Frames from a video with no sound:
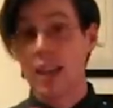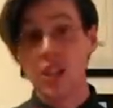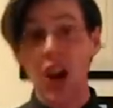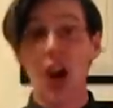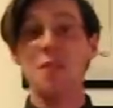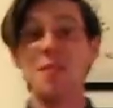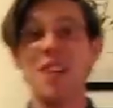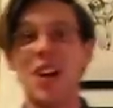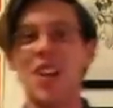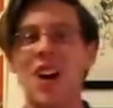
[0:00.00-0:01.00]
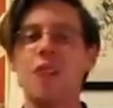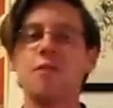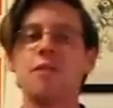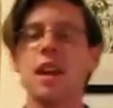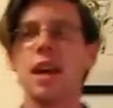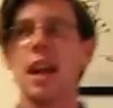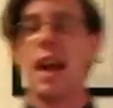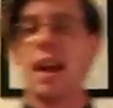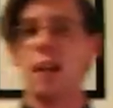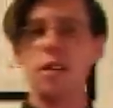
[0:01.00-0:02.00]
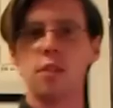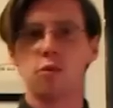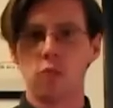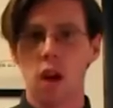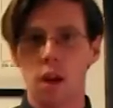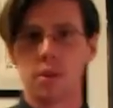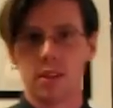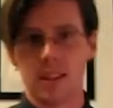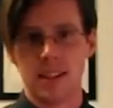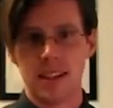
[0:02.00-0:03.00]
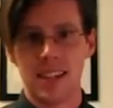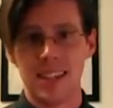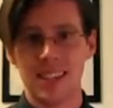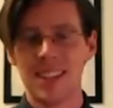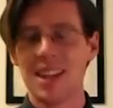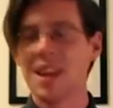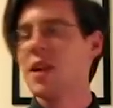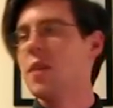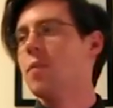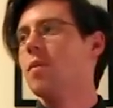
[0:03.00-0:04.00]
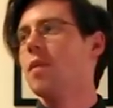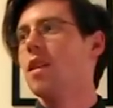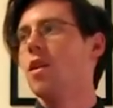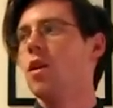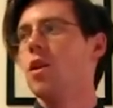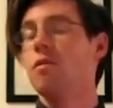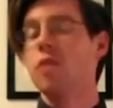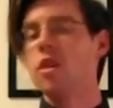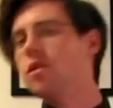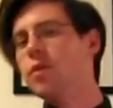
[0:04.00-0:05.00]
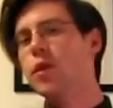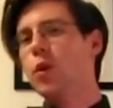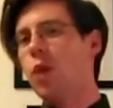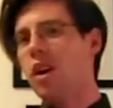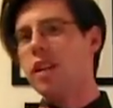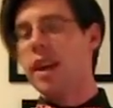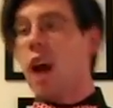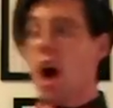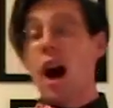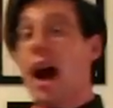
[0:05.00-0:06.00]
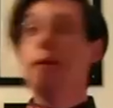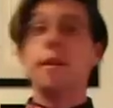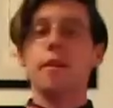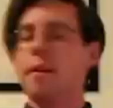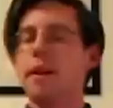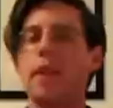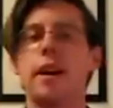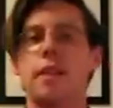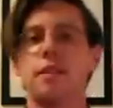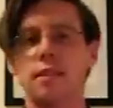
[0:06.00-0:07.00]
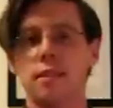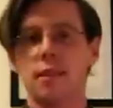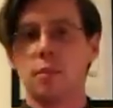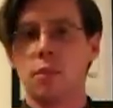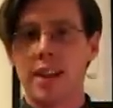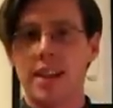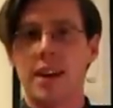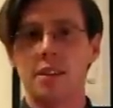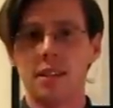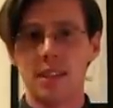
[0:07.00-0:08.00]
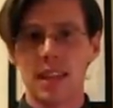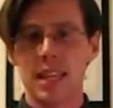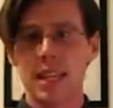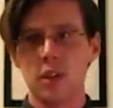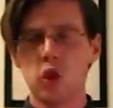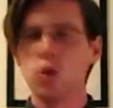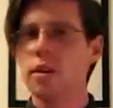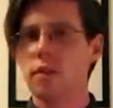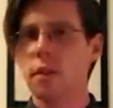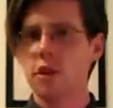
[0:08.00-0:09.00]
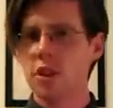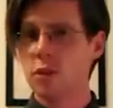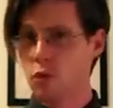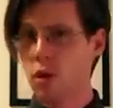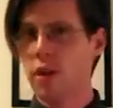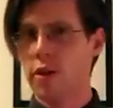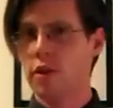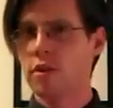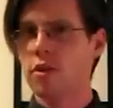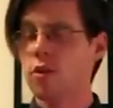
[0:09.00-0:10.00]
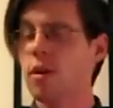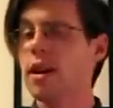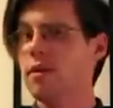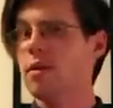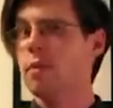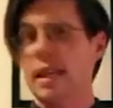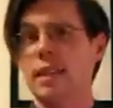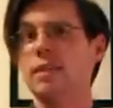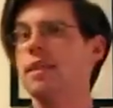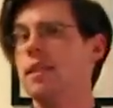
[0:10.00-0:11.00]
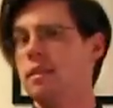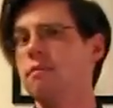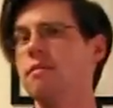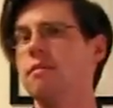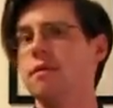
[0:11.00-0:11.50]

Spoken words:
And to top it all off, Eric Roberts is in it. For those of you who aren't like, oh, I remember it! Okay, breakdown. He's Julia Roberts' brother, so right off the bat, yeah,